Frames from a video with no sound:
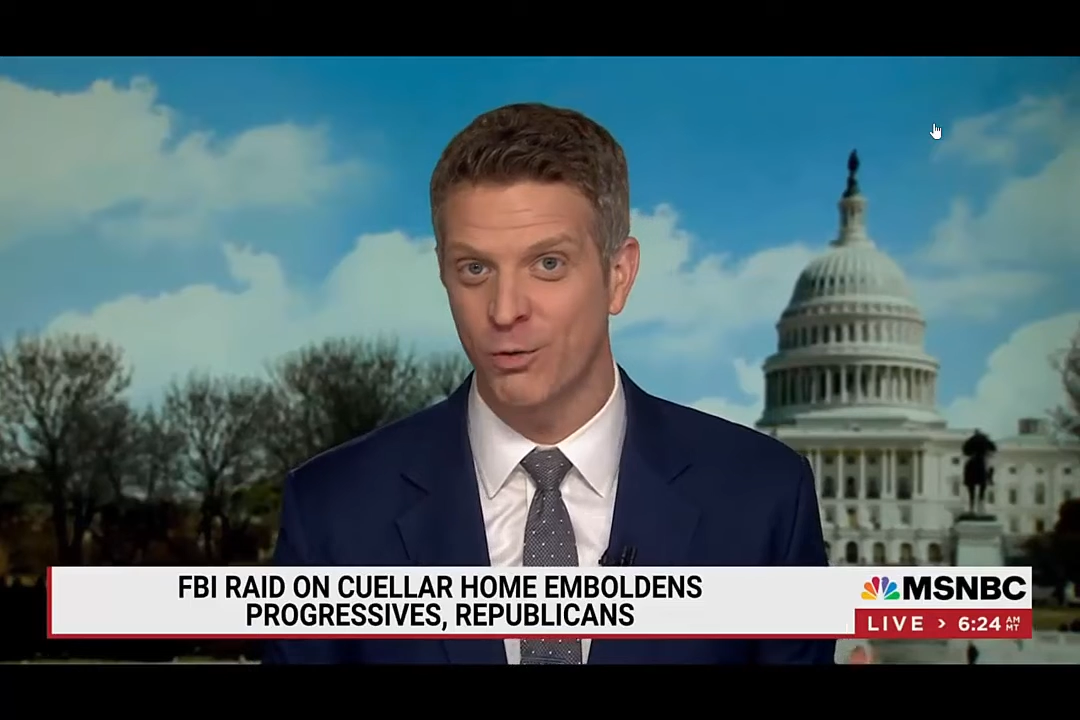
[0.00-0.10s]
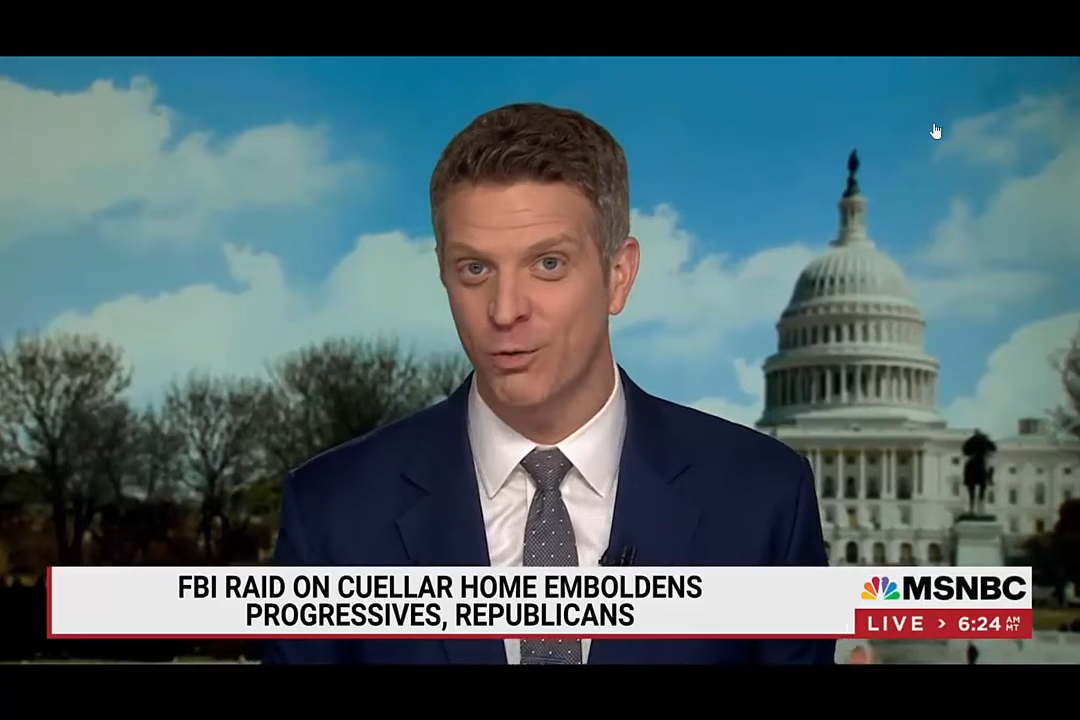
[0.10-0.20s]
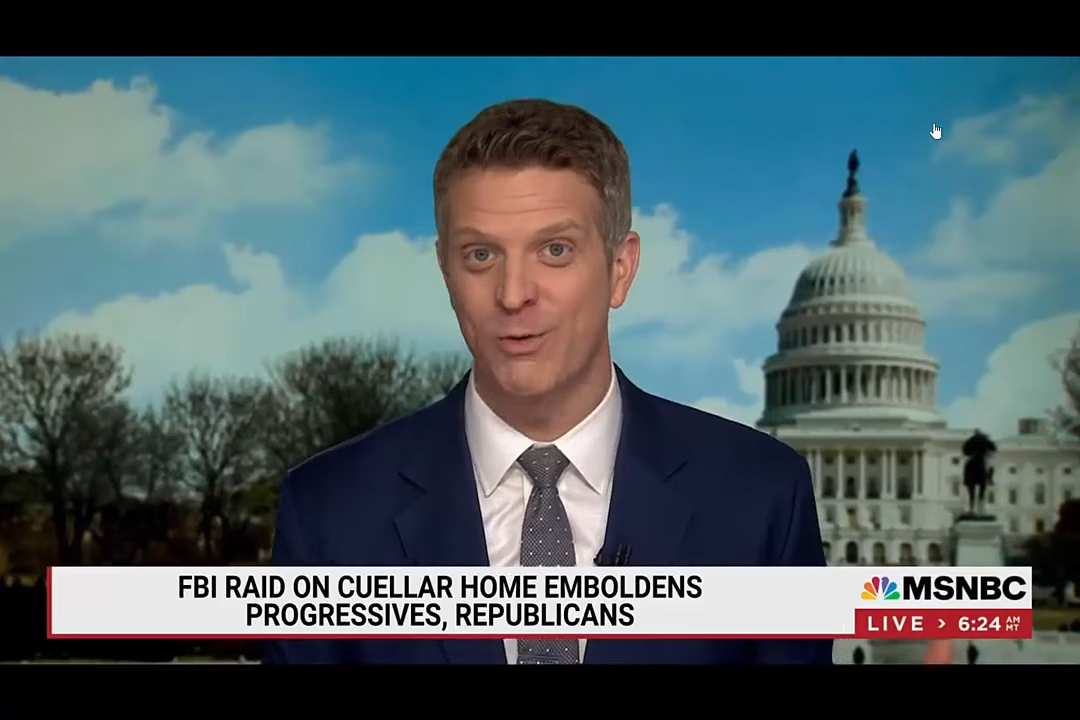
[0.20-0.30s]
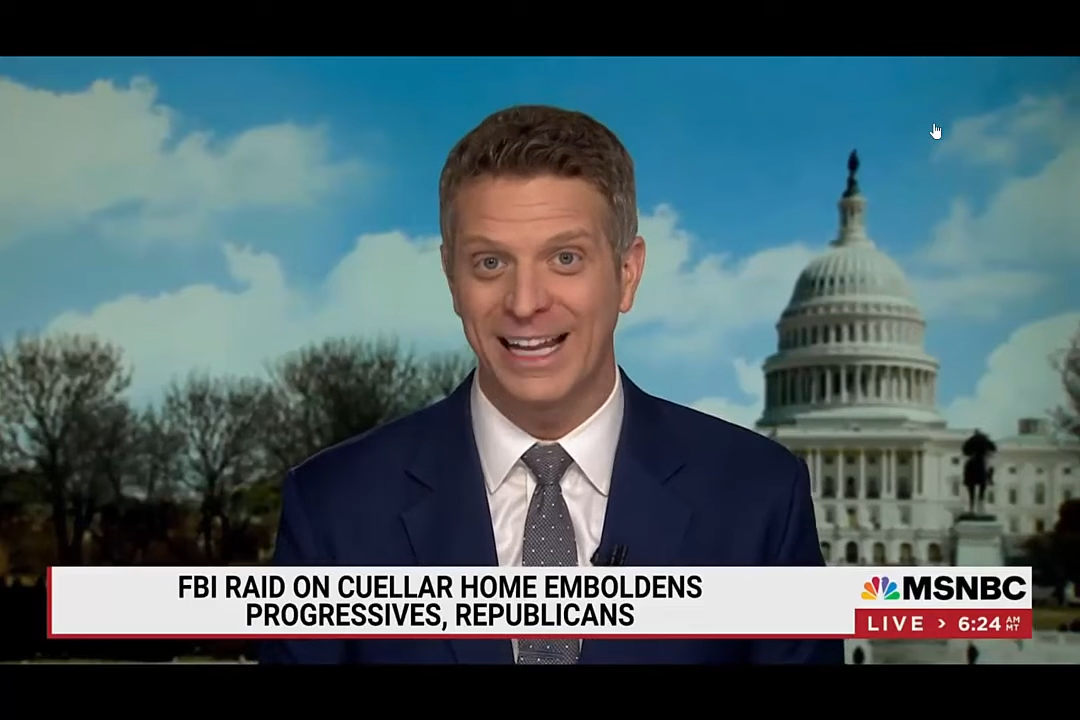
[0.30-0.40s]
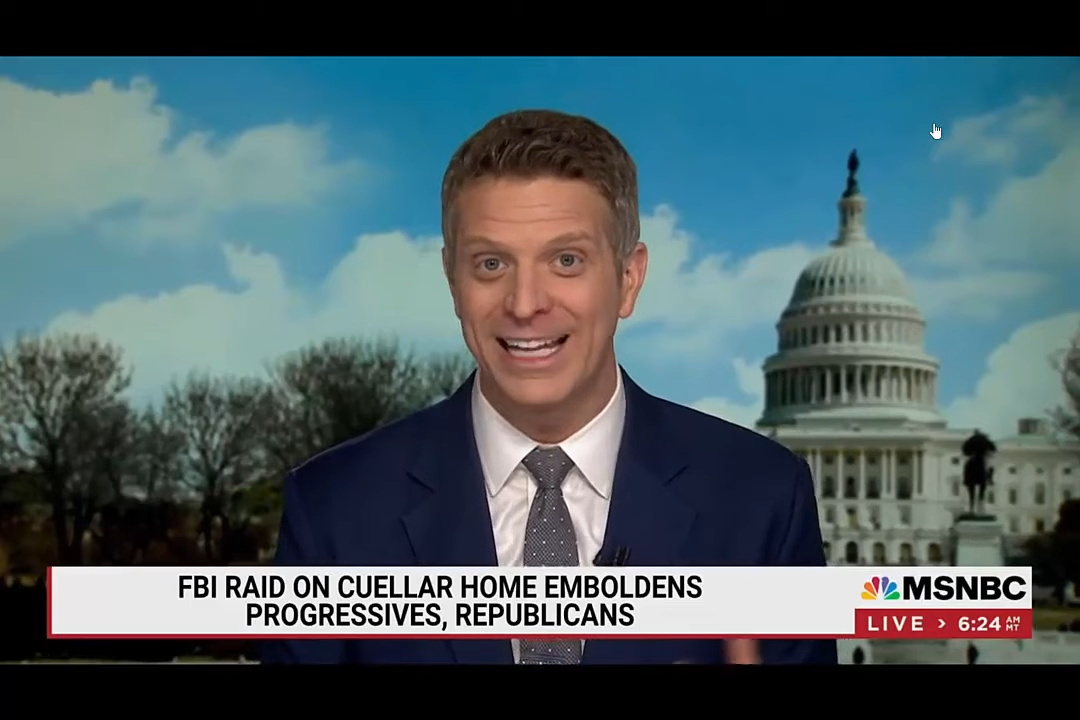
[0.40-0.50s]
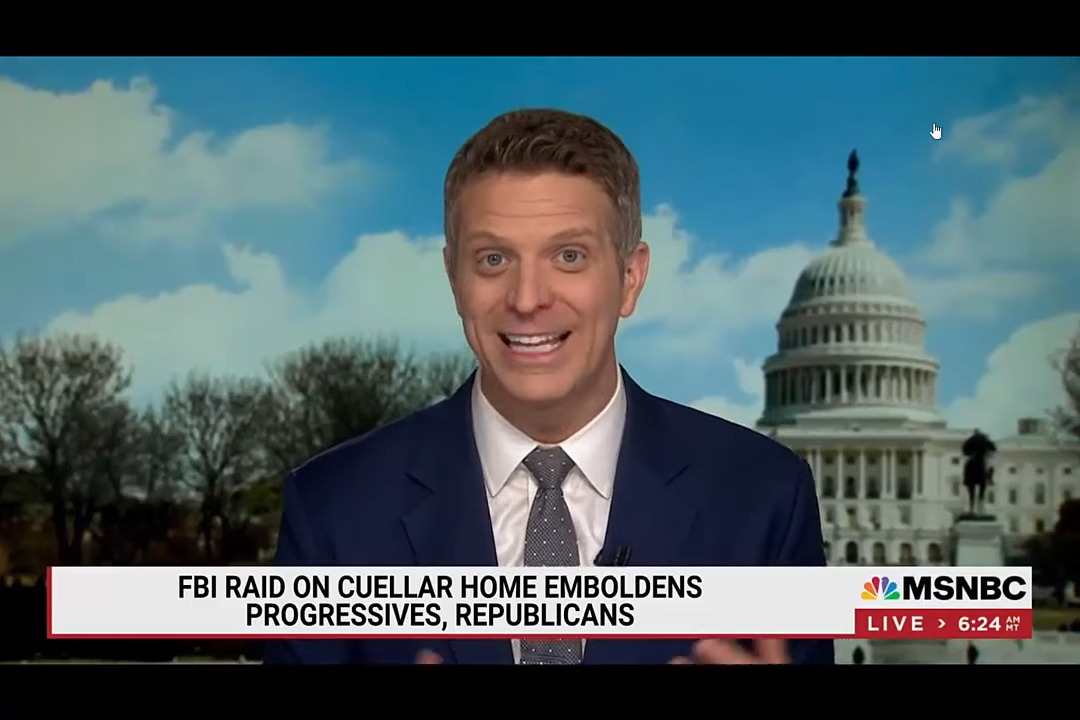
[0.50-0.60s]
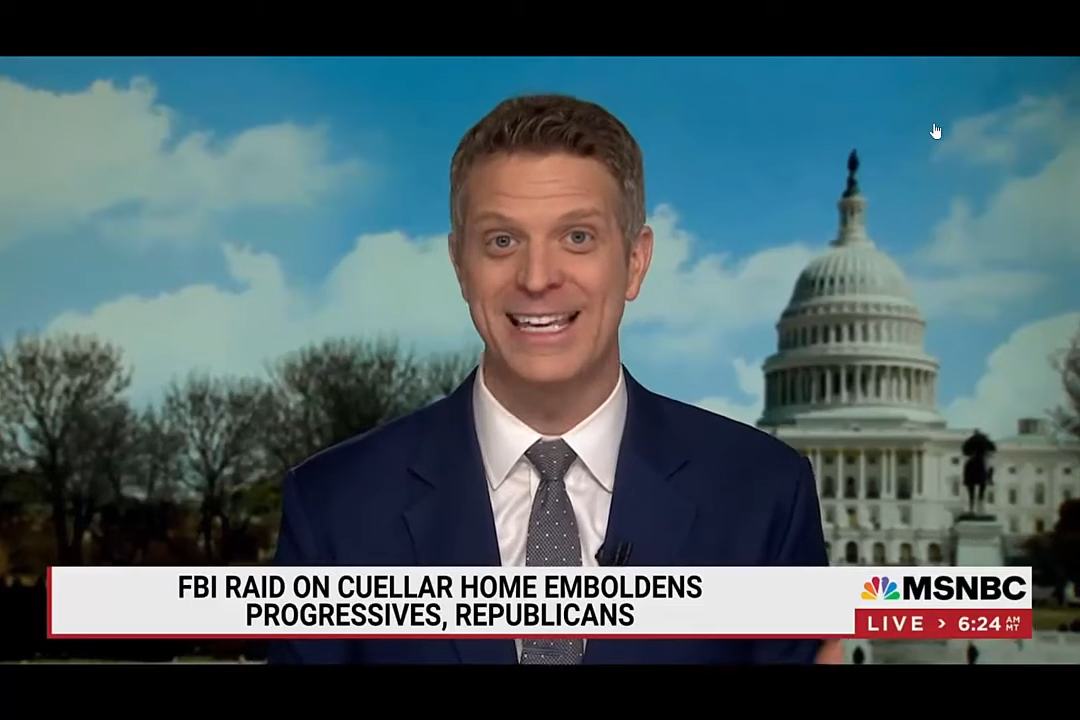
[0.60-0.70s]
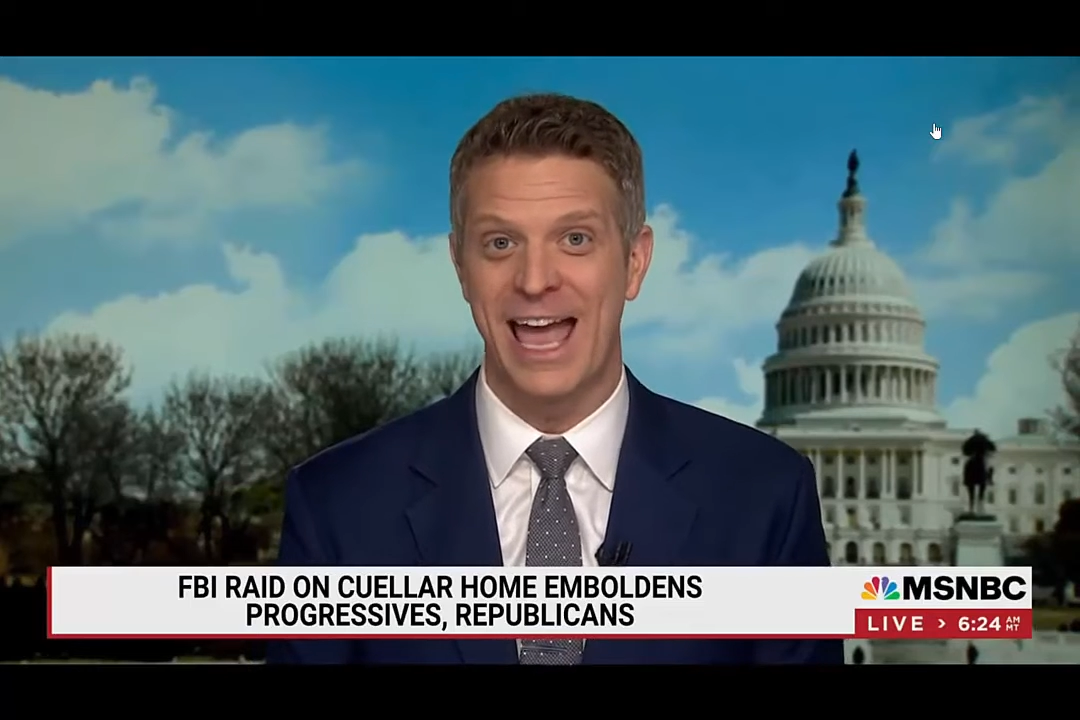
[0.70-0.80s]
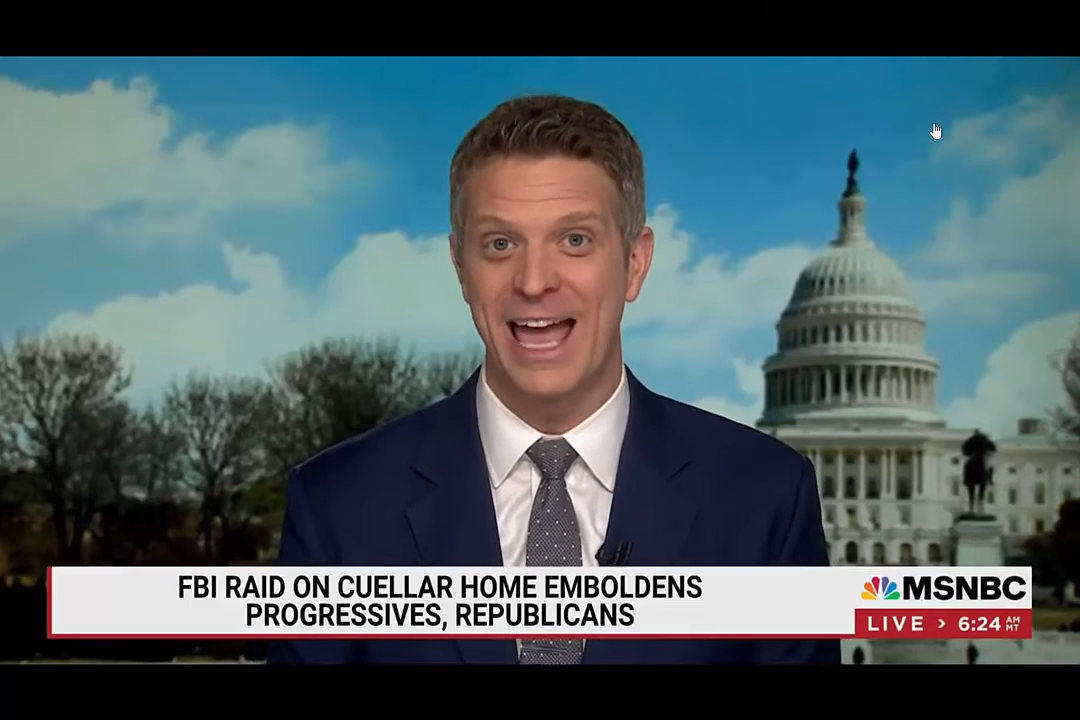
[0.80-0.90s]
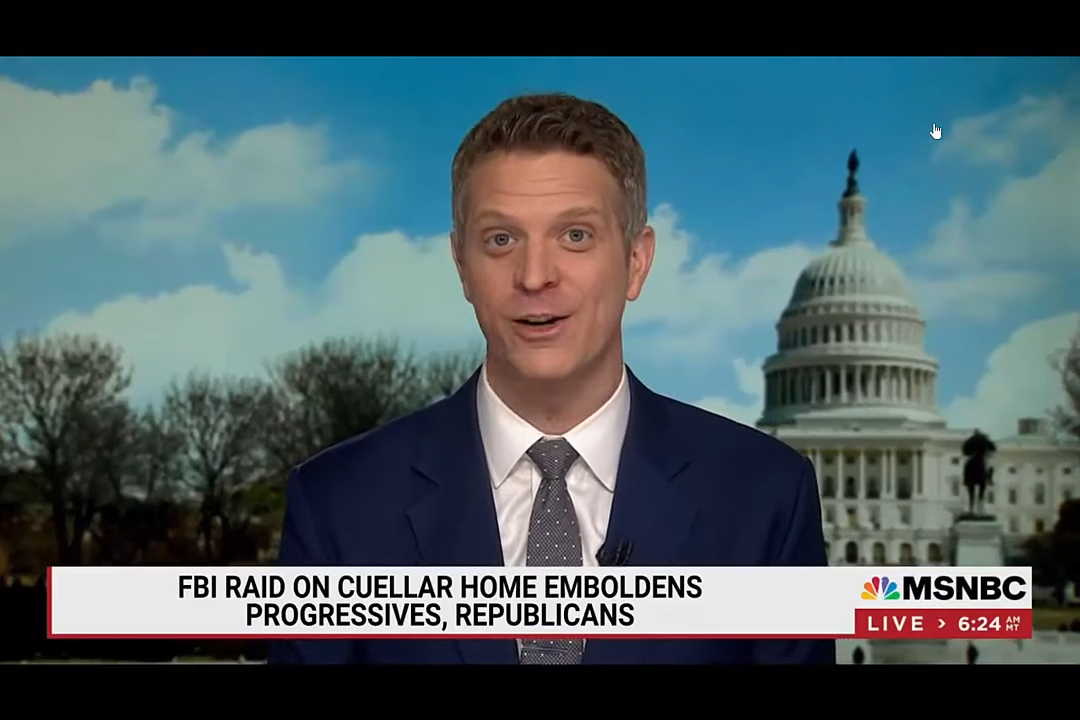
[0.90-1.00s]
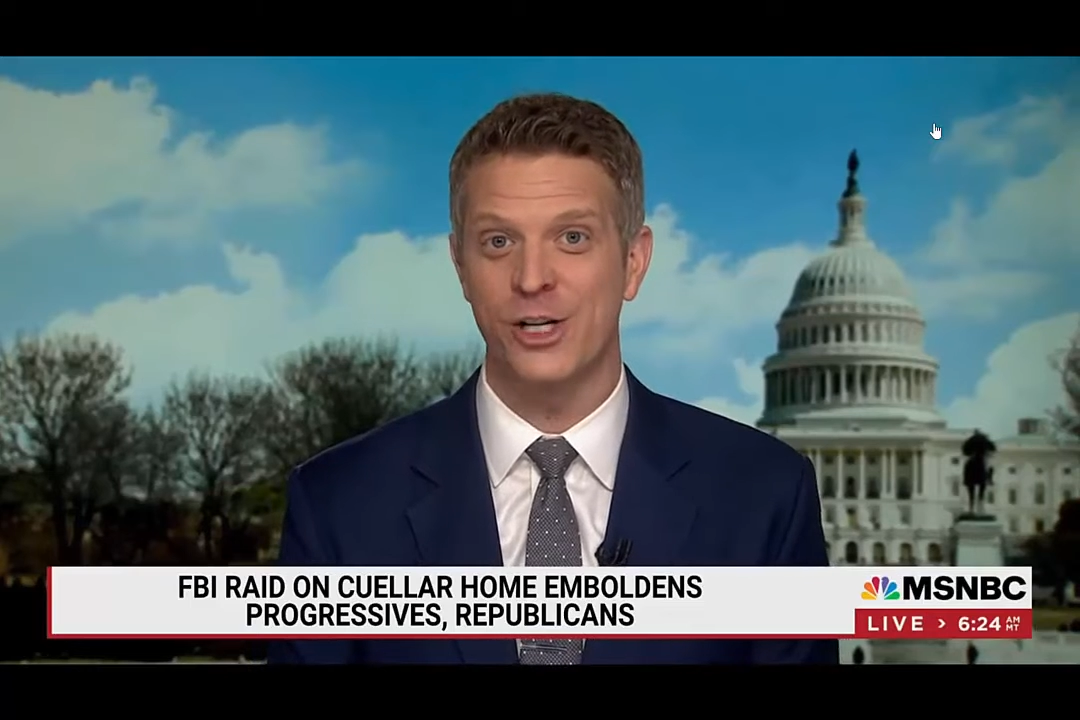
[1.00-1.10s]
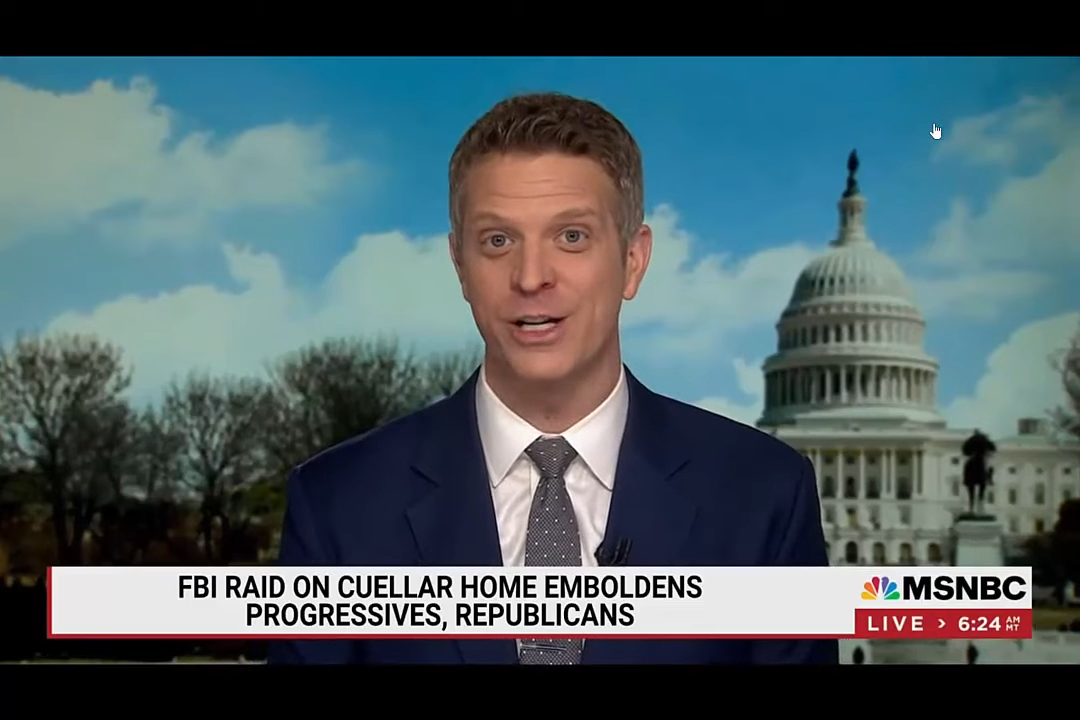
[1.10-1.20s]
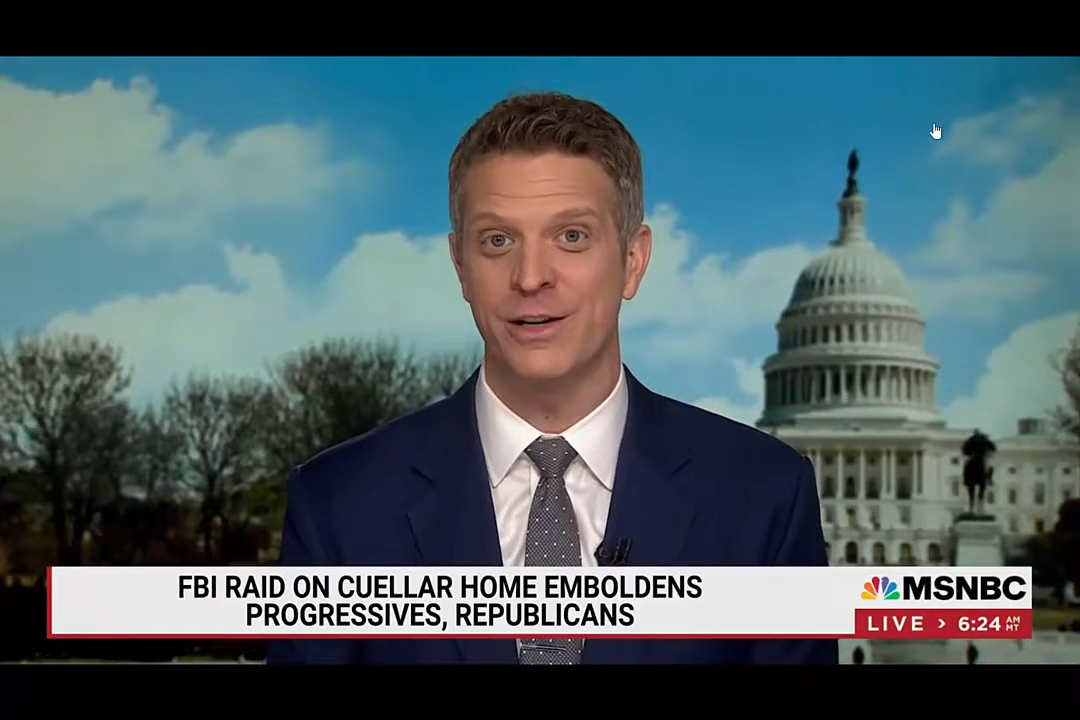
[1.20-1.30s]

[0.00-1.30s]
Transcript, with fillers: rally the energy